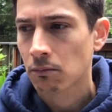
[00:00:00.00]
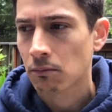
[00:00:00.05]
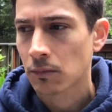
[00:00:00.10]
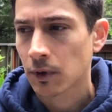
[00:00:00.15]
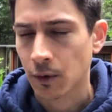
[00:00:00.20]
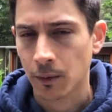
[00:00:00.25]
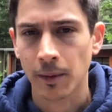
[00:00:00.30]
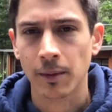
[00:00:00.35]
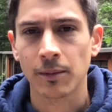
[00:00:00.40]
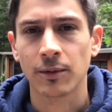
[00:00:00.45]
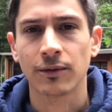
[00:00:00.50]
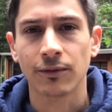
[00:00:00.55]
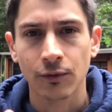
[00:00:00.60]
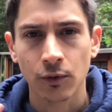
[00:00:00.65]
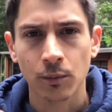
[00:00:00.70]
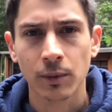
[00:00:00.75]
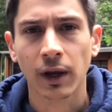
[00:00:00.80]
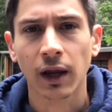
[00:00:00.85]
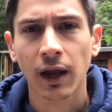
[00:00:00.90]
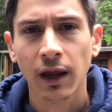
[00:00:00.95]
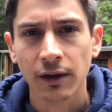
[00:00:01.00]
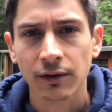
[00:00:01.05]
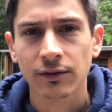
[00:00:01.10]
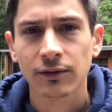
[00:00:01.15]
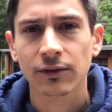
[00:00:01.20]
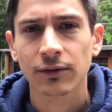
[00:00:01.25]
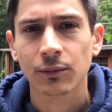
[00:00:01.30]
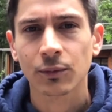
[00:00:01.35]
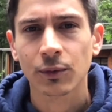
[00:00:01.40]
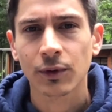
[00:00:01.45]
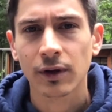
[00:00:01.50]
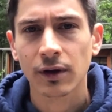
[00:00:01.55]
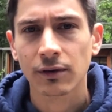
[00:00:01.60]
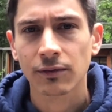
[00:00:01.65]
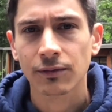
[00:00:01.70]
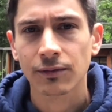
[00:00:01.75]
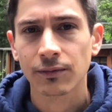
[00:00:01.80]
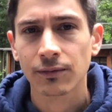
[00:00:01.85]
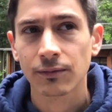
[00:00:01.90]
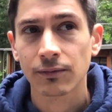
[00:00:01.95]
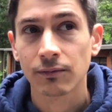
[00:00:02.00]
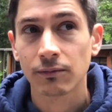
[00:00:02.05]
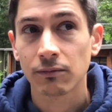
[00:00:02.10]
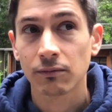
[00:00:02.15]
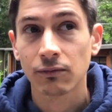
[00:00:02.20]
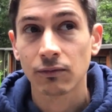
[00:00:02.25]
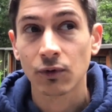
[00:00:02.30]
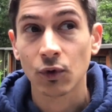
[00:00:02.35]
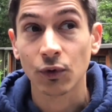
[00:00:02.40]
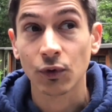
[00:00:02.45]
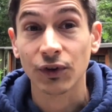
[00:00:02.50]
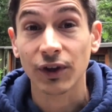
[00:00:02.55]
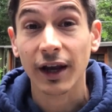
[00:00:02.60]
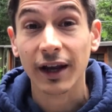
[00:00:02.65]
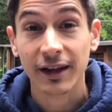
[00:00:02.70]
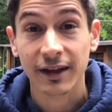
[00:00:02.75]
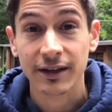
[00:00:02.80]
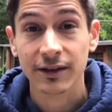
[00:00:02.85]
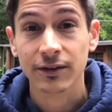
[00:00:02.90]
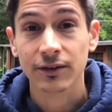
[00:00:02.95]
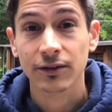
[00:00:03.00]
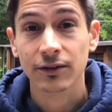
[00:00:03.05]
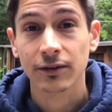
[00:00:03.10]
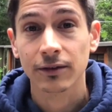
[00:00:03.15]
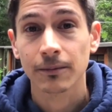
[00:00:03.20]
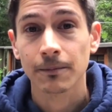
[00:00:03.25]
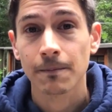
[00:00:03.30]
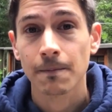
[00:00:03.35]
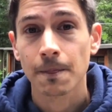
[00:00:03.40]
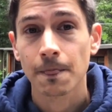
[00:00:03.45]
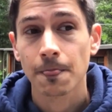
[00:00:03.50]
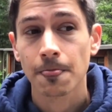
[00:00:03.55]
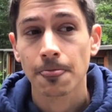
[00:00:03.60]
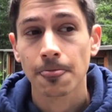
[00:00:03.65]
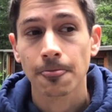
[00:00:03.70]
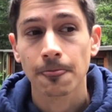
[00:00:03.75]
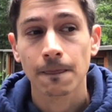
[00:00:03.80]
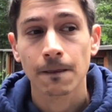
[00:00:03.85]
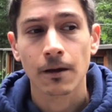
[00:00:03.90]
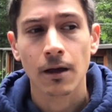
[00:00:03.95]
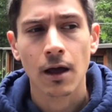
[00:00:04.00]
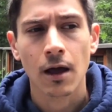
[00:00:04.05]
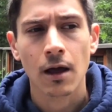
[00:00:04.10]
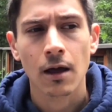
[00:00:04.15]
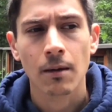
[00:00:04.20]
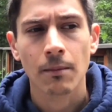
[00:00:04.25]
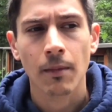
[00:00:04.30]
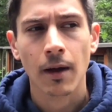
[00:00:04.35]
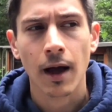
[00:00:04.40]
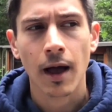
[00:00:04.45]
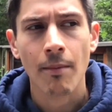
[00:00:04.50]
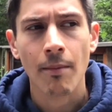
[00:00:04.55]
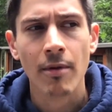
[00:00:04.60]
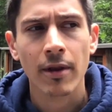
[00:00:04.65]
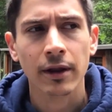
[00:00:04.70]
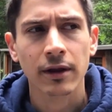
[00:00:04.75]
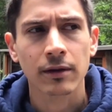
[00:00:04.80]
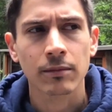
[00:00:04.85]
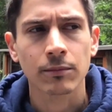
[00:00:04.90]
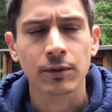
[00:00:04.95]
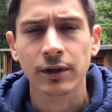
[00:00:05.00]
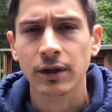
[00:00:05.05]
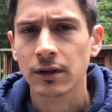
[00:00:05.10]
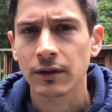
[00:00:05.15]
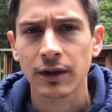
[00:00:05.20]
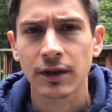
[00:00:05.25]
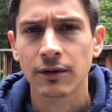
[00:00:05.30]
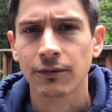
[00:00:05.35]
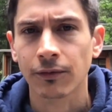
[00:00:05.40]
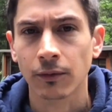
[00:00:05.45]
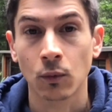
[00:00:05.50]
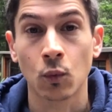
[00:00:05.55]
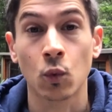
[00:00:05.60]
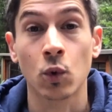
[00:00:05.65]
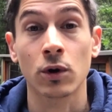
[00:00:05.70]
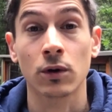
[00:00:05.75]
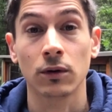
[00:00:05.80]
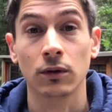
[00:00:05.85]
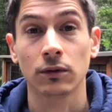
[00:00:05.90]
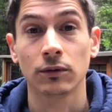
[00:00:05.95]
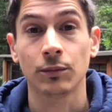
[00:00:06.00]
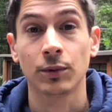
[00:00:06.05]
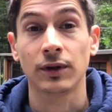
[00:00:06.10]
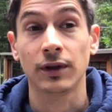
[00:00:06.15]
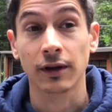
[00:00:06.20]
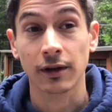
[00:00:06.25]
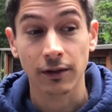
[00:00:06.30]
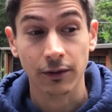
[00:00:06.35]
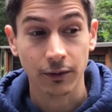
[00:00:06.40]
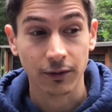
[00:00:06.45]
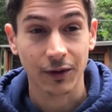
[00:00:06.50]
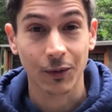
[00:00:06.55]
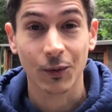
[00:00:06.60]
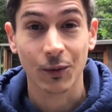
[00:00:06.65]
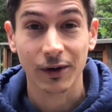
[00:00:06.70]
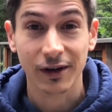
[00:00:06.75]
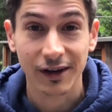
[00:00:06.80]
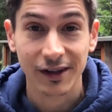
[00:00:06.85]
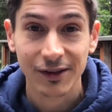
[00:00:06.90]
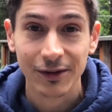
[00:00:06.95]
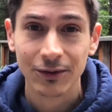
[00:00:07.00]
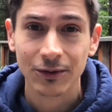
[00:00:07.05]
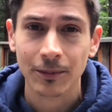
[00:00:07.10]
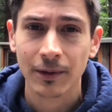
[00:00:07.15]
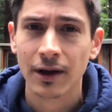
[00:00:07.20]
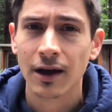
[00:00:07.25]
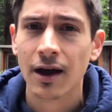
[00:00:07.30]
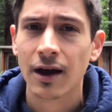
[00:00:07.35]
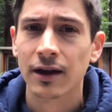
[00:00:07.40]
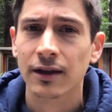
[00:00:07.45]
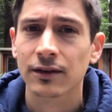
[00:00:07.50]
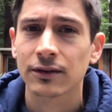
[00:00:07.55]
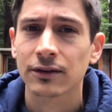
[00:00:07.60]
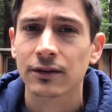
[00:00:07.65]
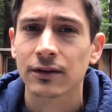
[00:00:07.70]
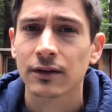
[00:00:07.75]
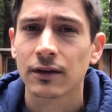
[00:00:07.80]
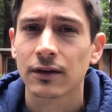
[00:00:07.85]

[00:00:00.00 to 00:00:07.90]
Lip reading: maybe a few big hits, within a few seconds, I'm in a completely different world, particularly when I close my eyes.